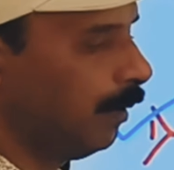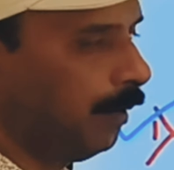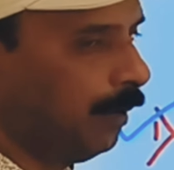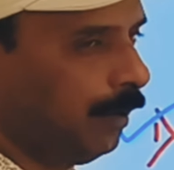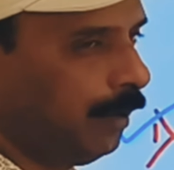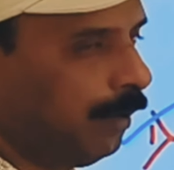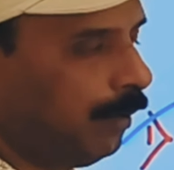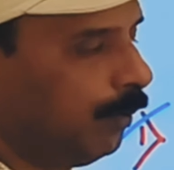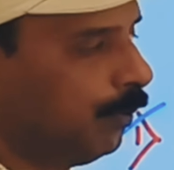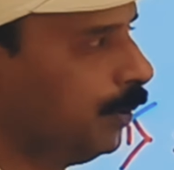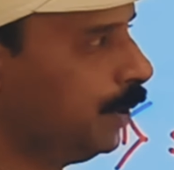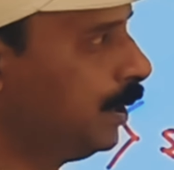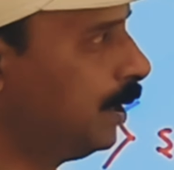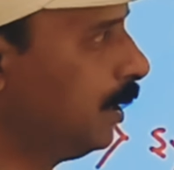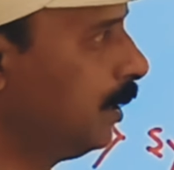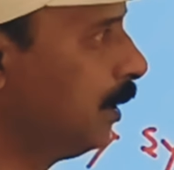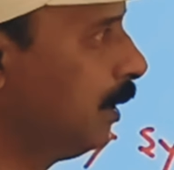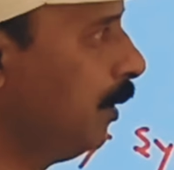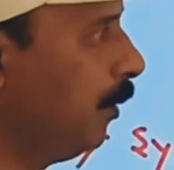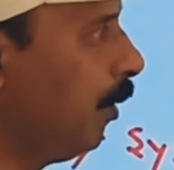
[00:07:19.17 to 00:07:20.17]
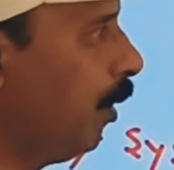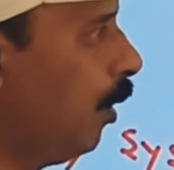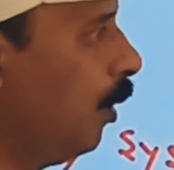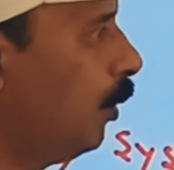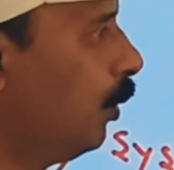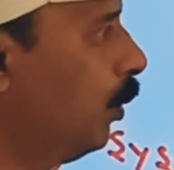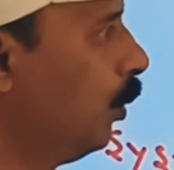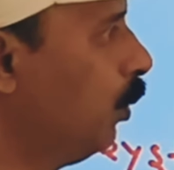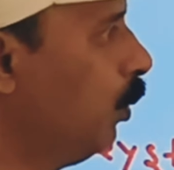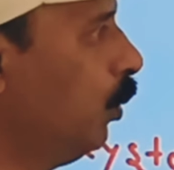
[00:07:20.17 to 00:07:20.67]
which is you
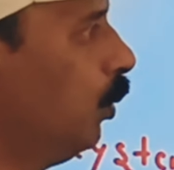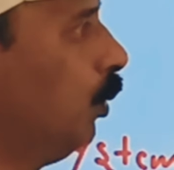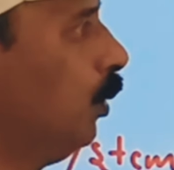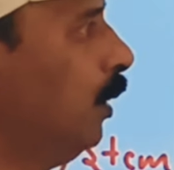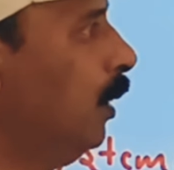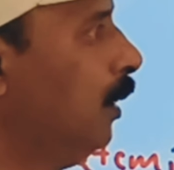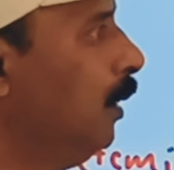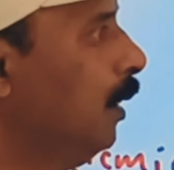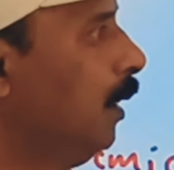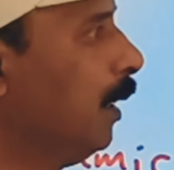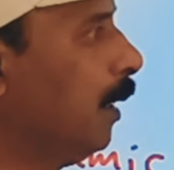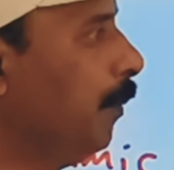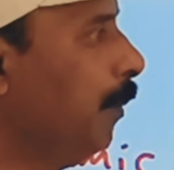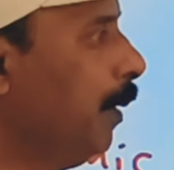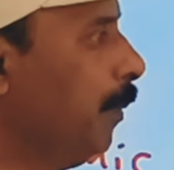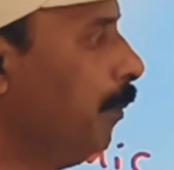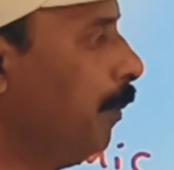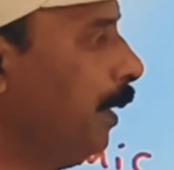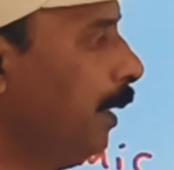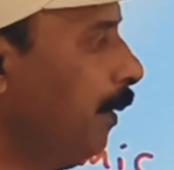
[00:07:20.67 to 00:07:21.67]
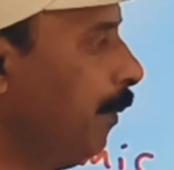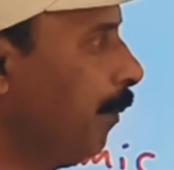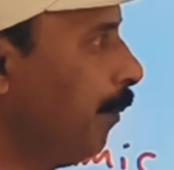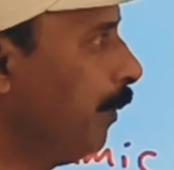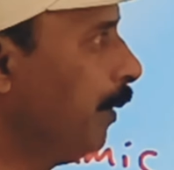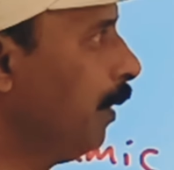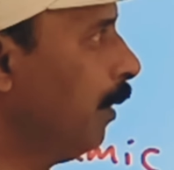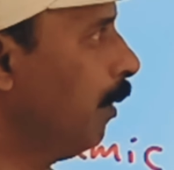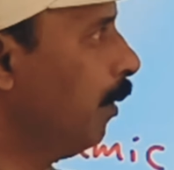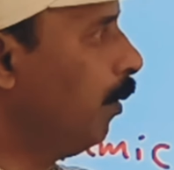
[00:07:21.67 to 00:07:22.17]
have to remember,
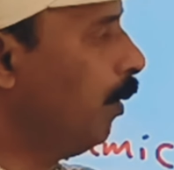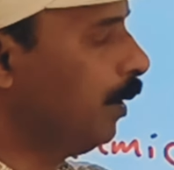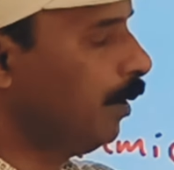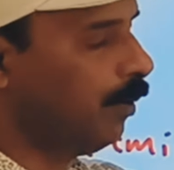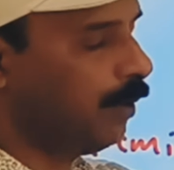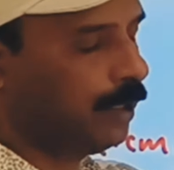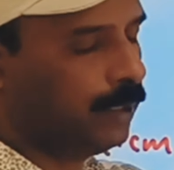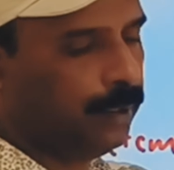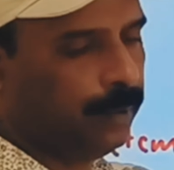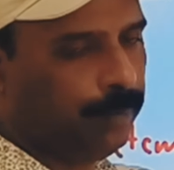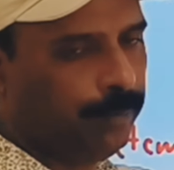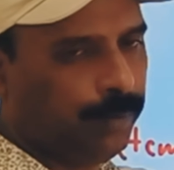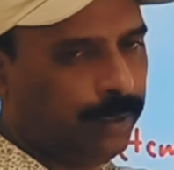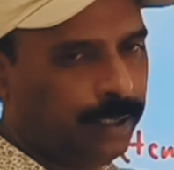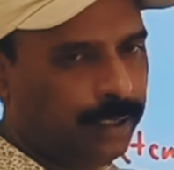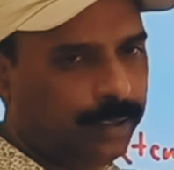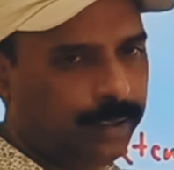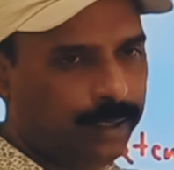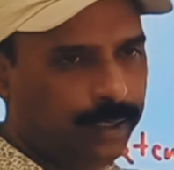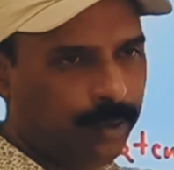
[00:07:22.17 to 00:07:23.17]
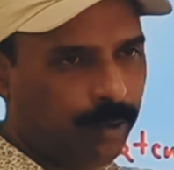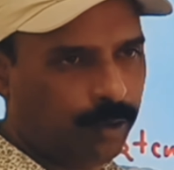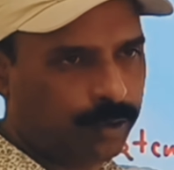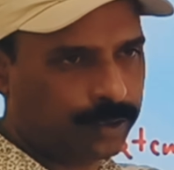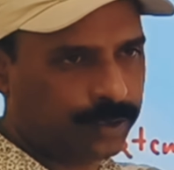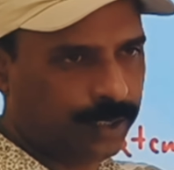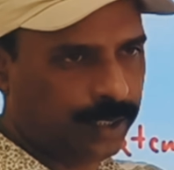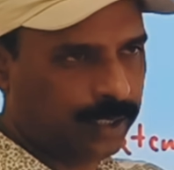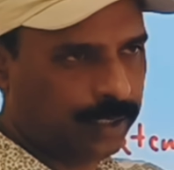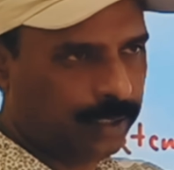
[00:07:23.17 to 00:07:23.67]
whatever the blood
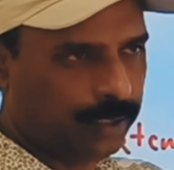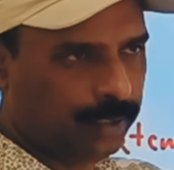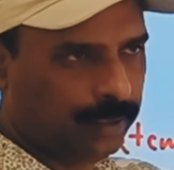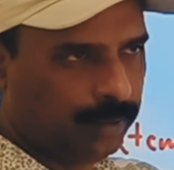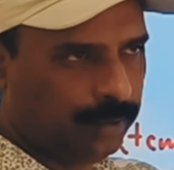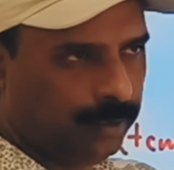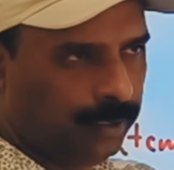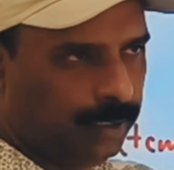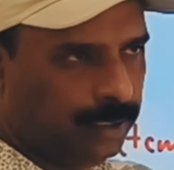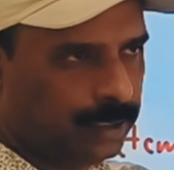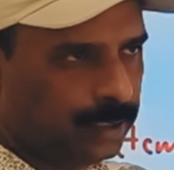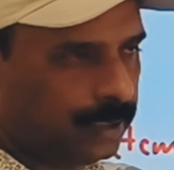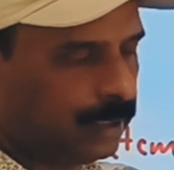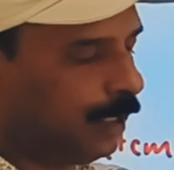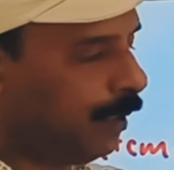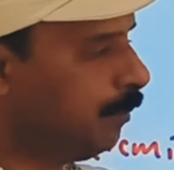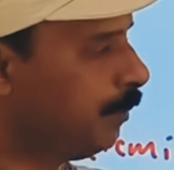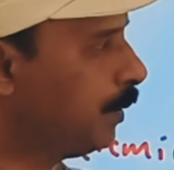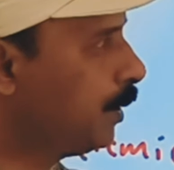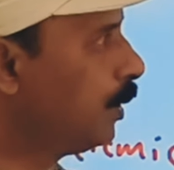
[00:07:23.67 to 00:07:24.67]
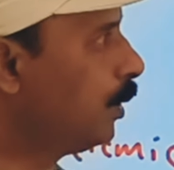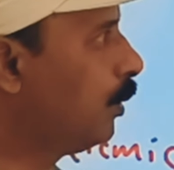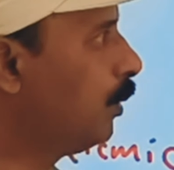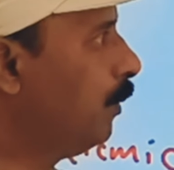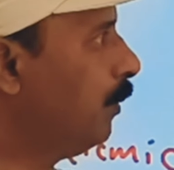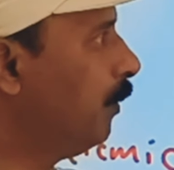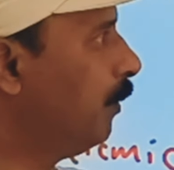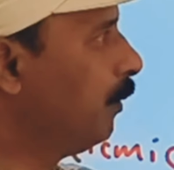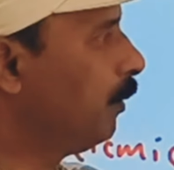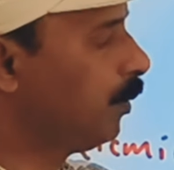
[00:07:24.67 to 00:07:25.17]
deoxygenated is comes
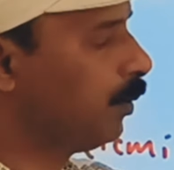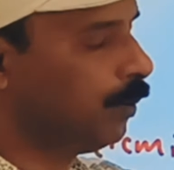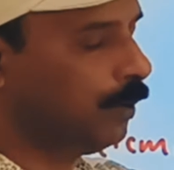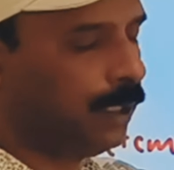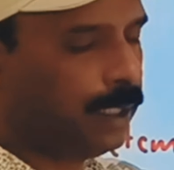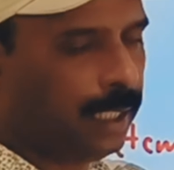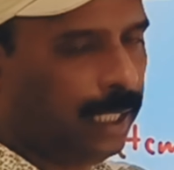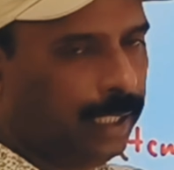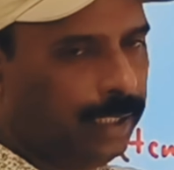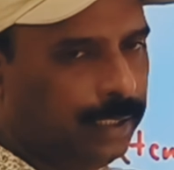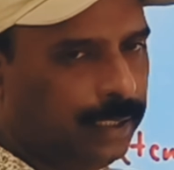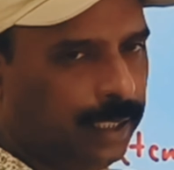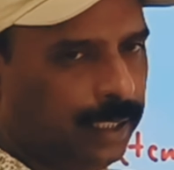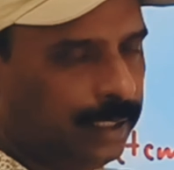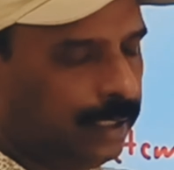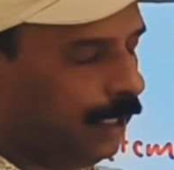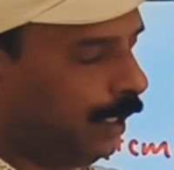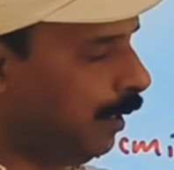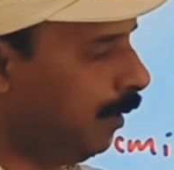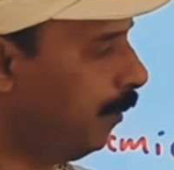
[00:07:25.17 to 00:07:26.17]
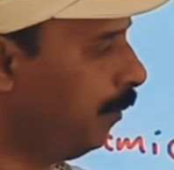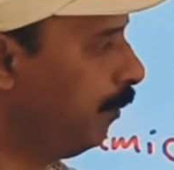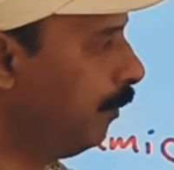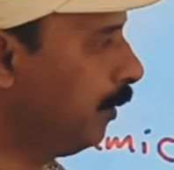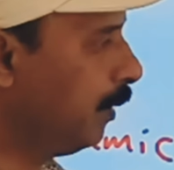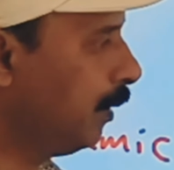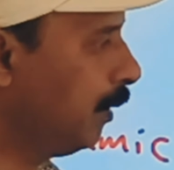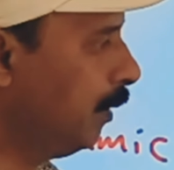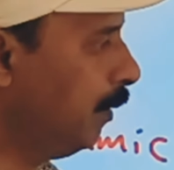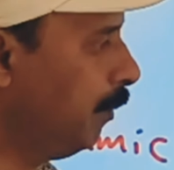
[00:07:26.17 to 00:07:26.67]
to the right atrium,
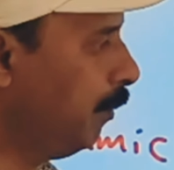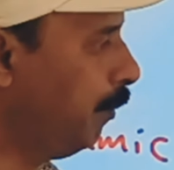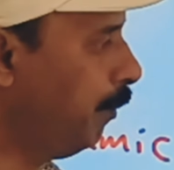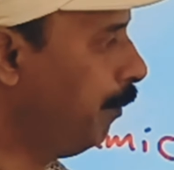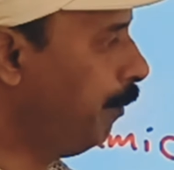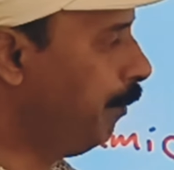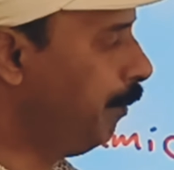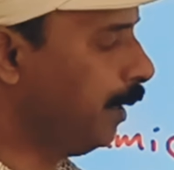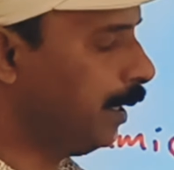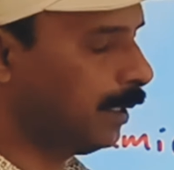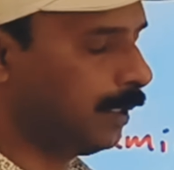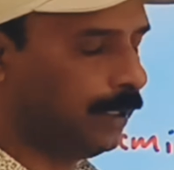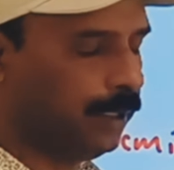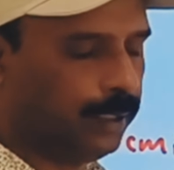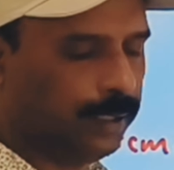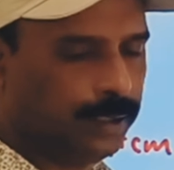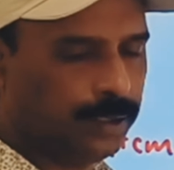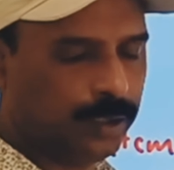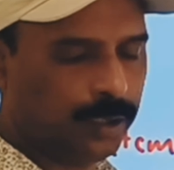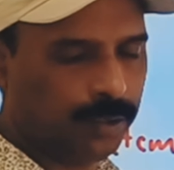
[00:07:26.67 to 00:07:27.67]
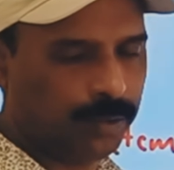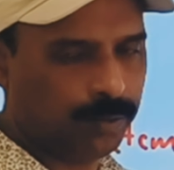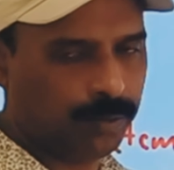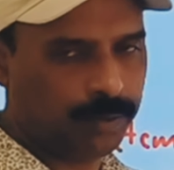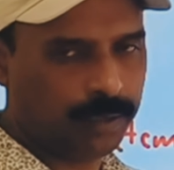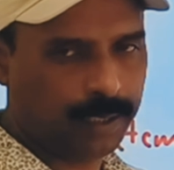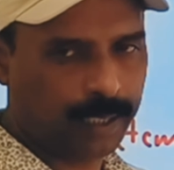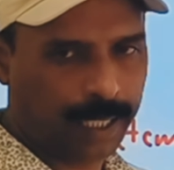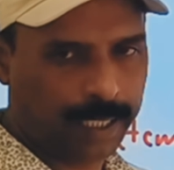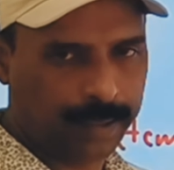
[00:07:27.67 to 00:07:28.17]
blood reaching
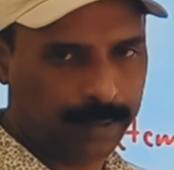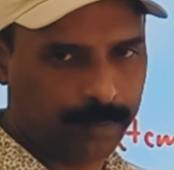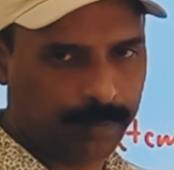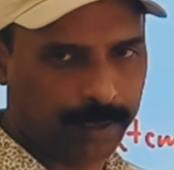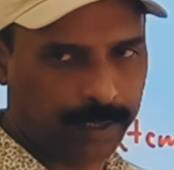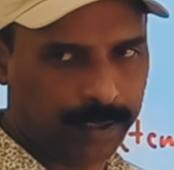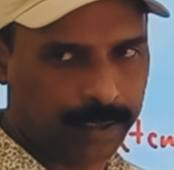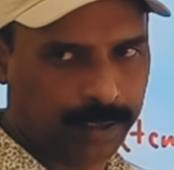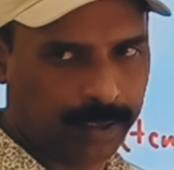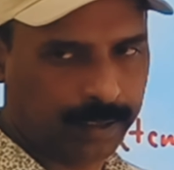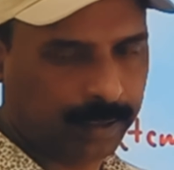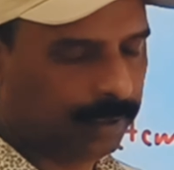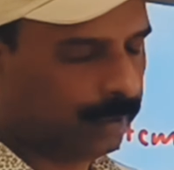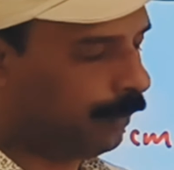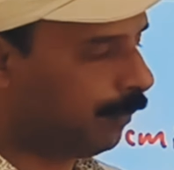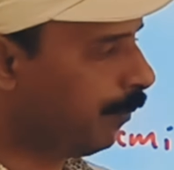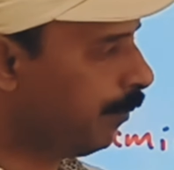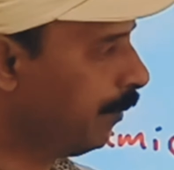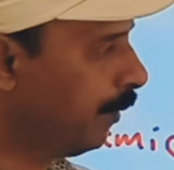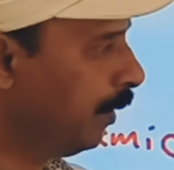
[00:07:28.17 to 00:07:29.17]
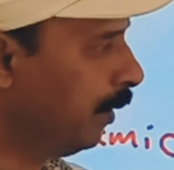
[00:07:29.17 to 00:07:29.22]
to the right ventricle.